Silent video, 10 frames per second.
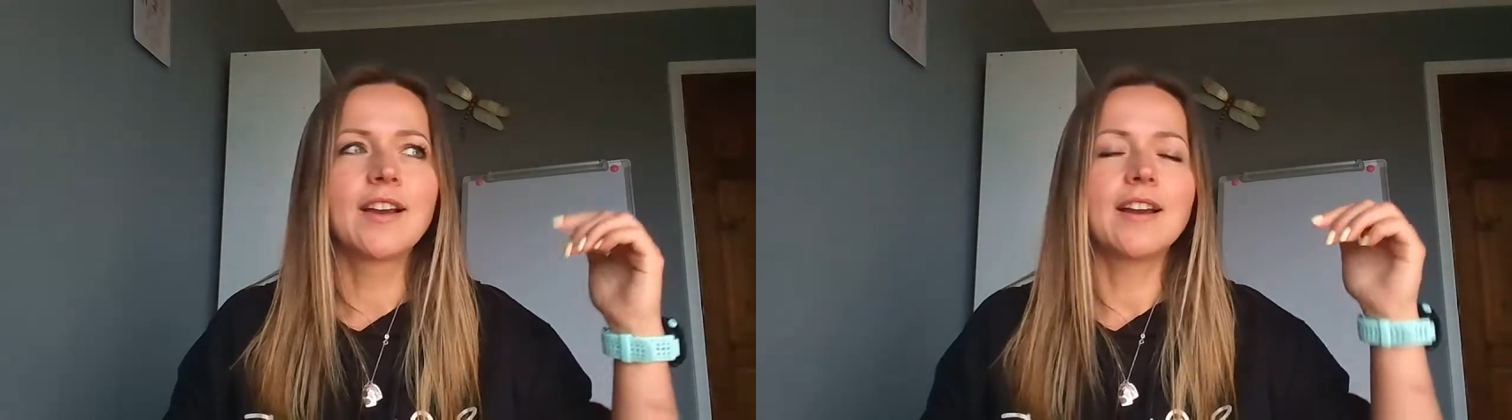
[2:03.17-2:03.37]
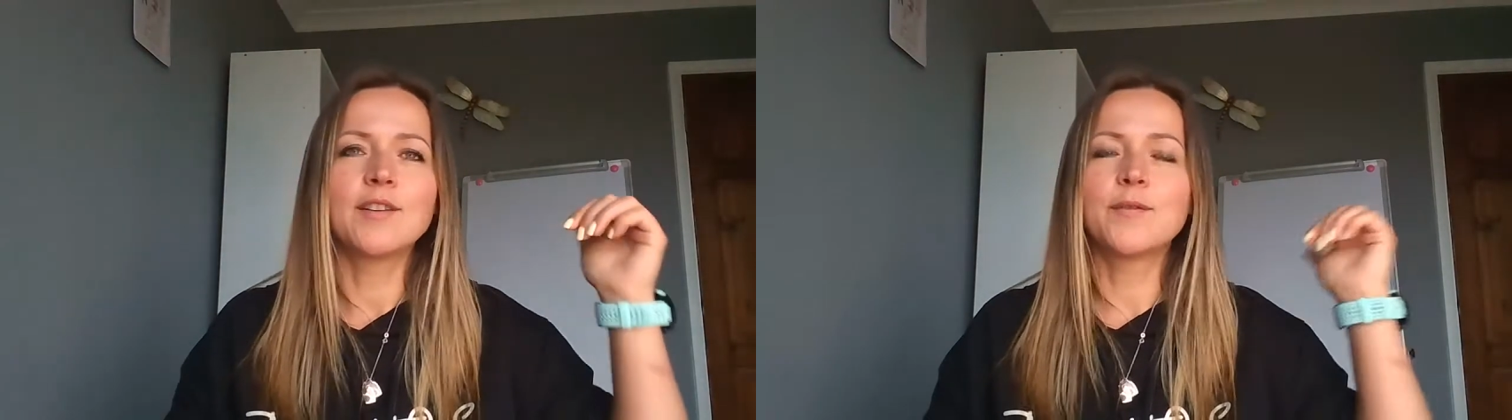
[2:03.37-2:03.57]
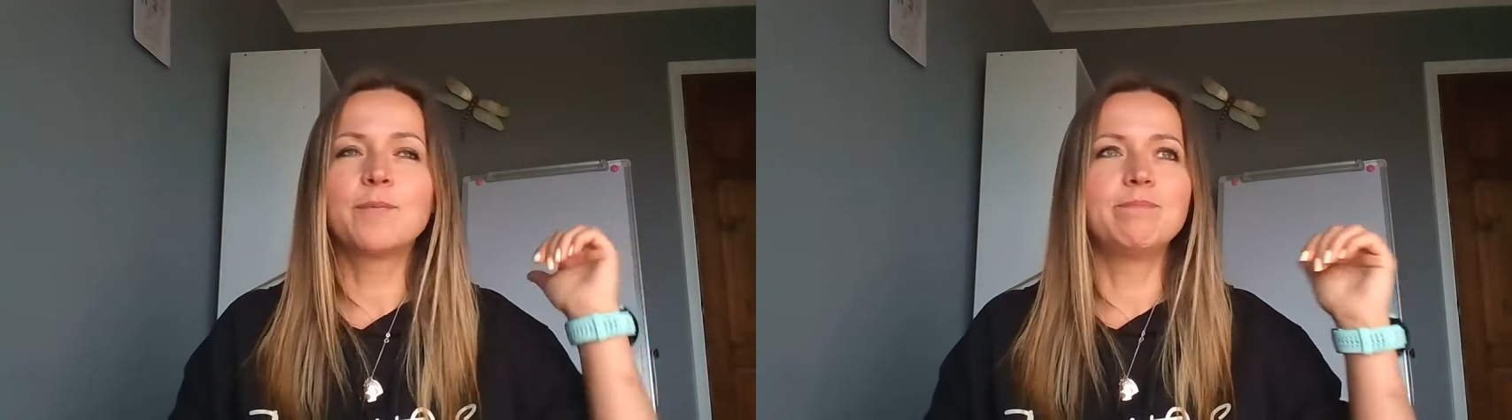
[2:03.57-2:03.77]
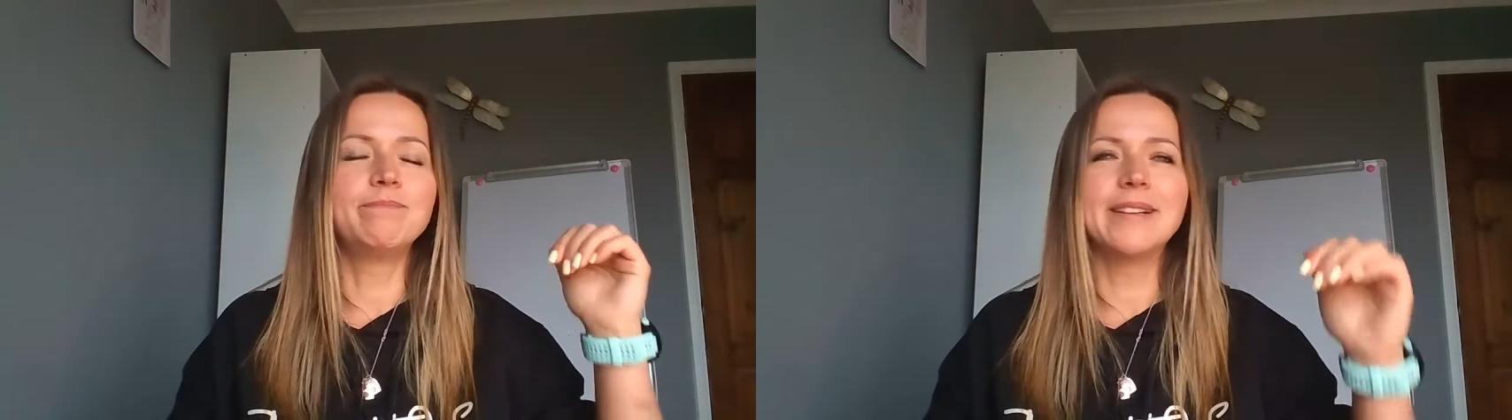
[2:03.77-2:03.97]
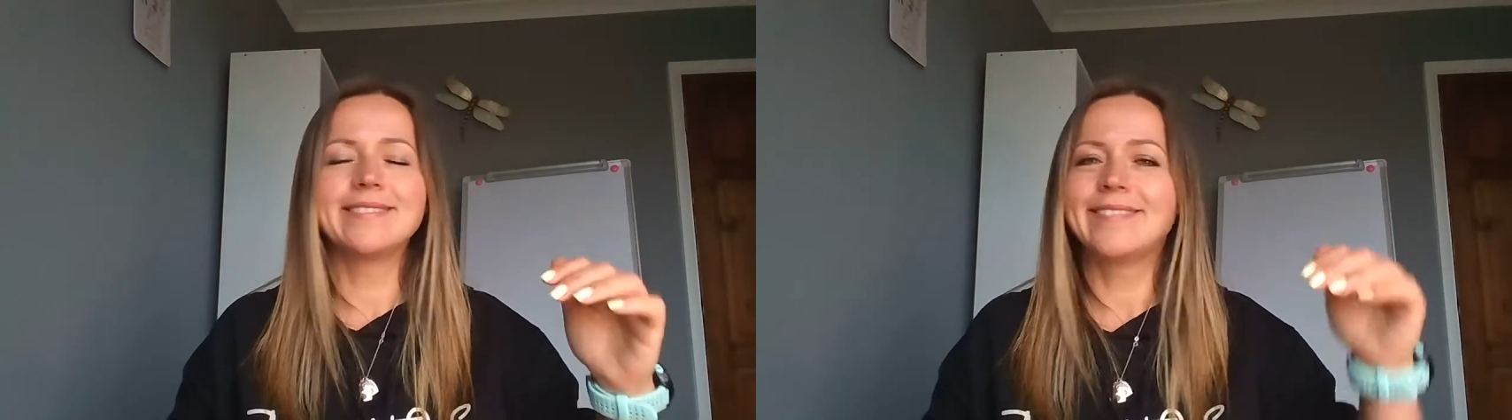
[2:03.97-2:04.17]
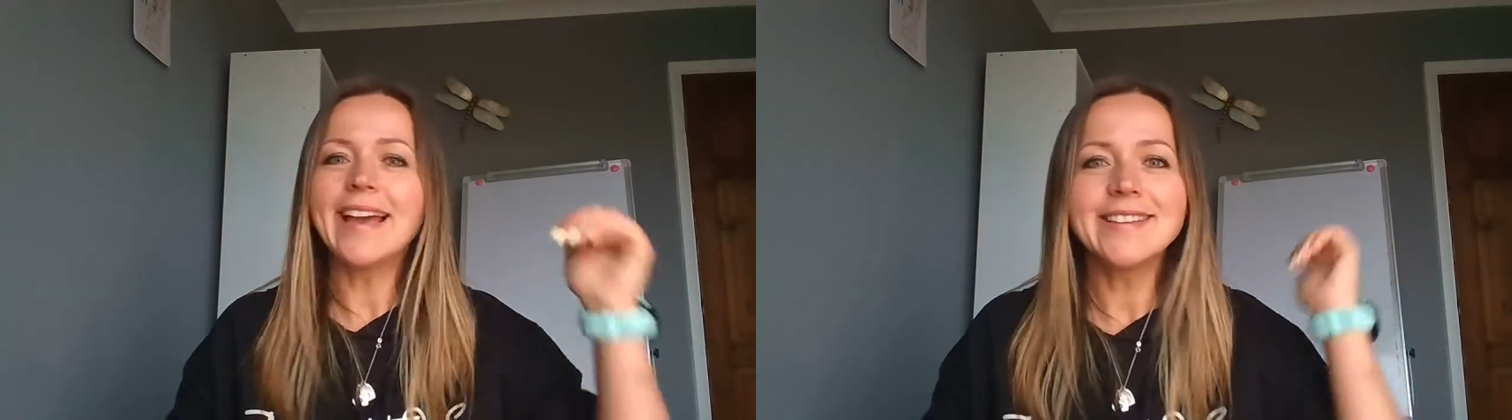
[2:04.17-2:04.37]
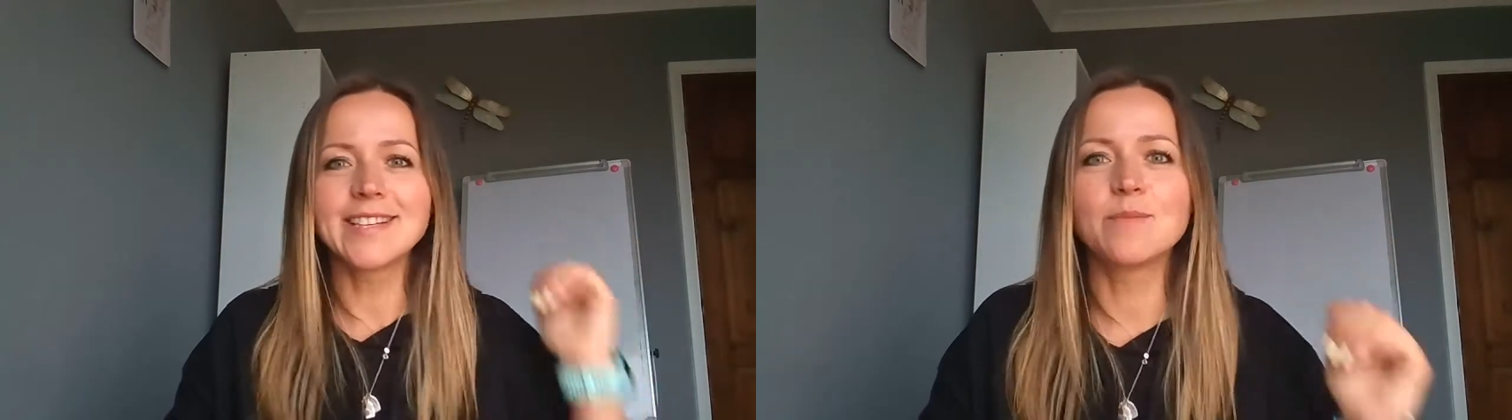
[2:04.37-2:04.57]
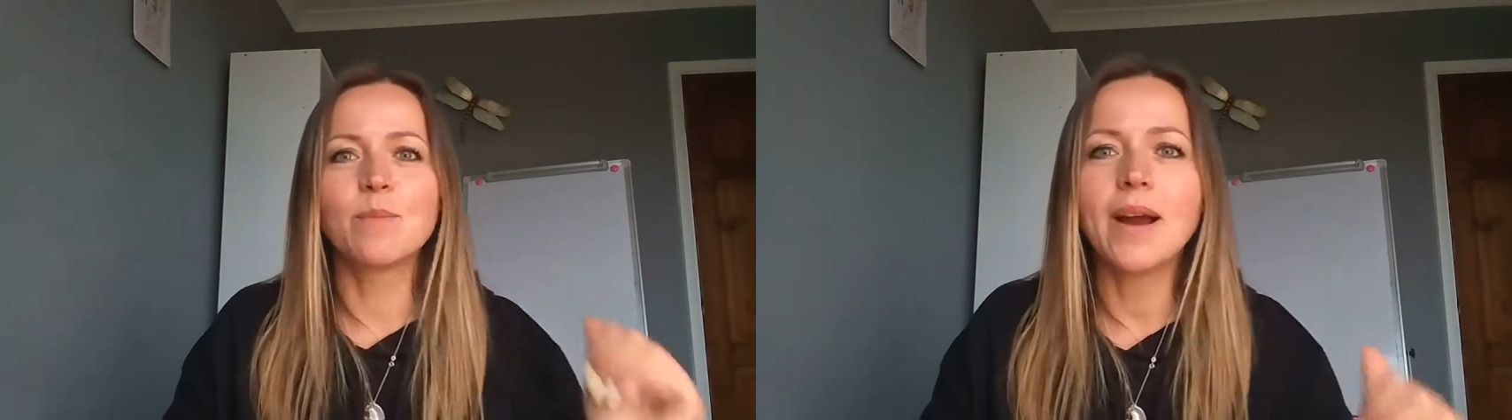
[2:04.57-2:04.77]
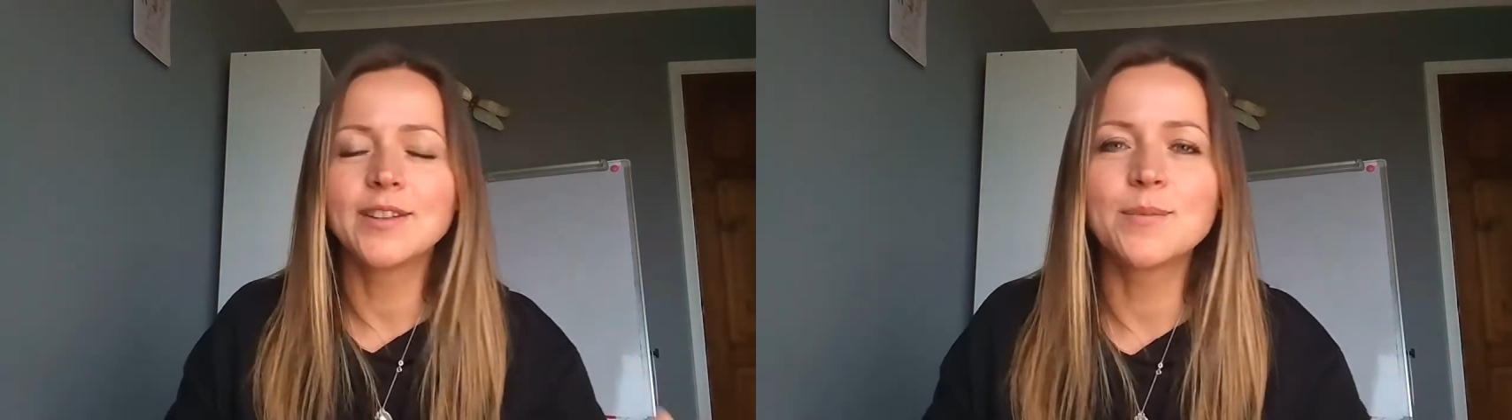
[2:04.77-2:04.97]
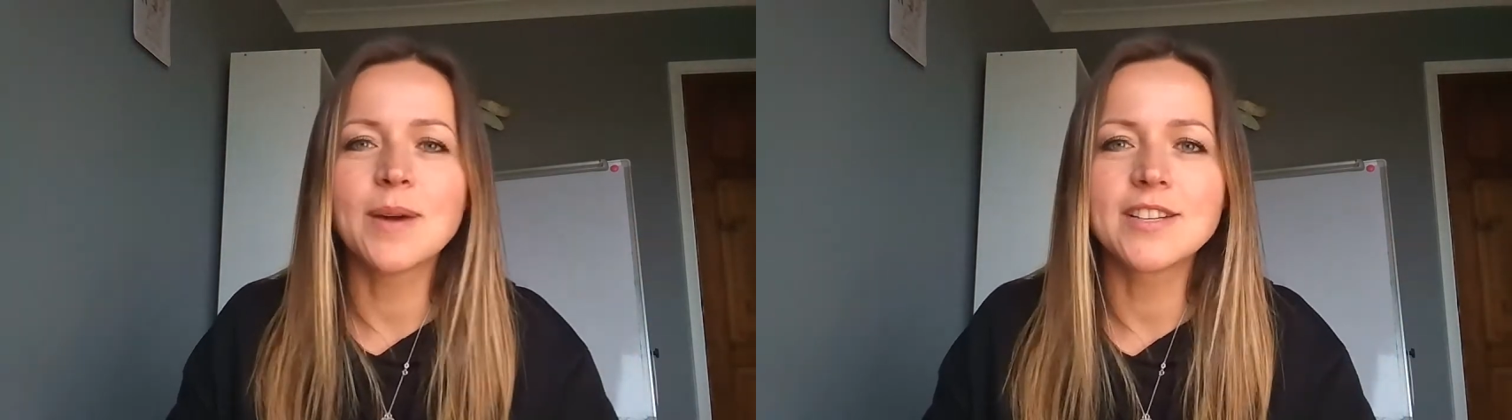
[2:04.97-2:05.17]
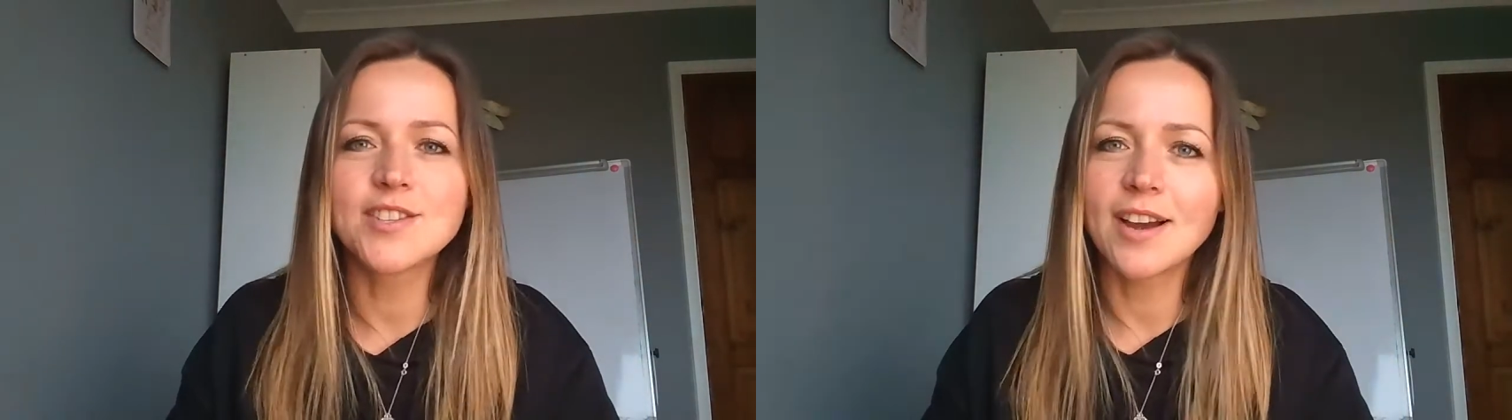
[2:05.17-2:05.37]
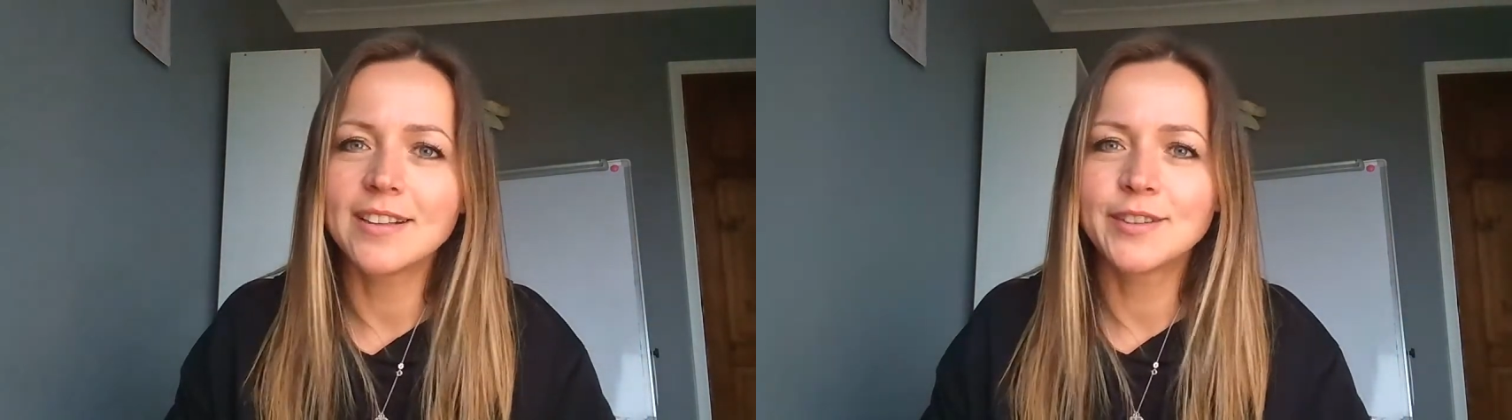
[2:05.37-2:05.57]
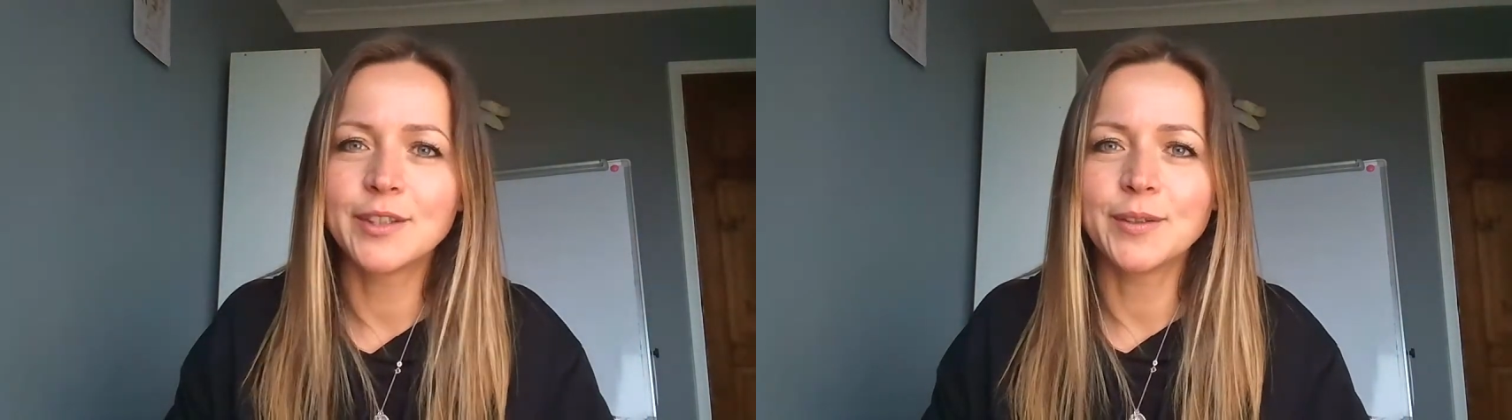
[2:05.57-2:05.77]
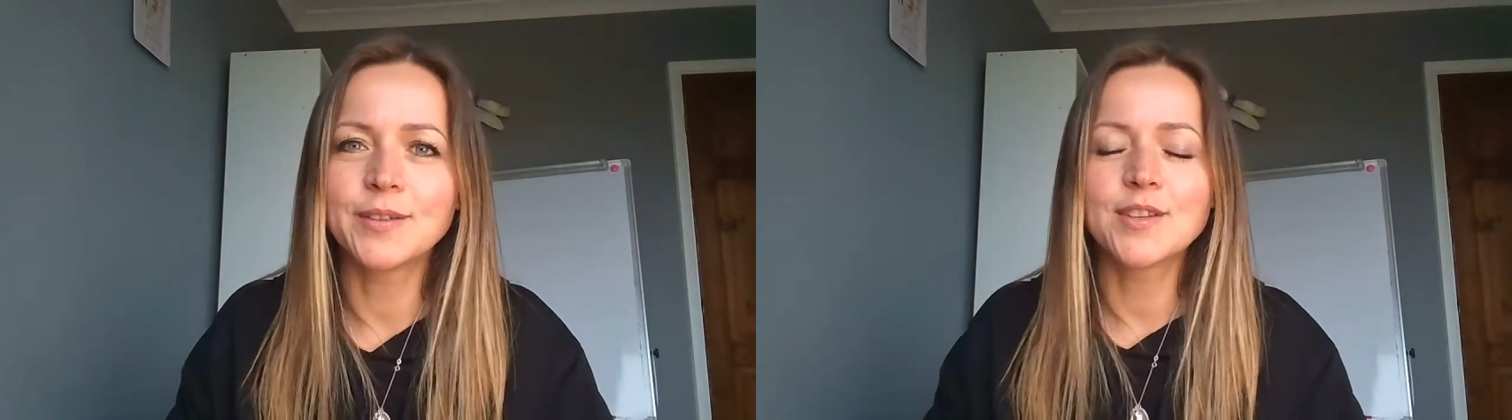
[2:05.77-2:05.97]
kind of dated back to my childhood.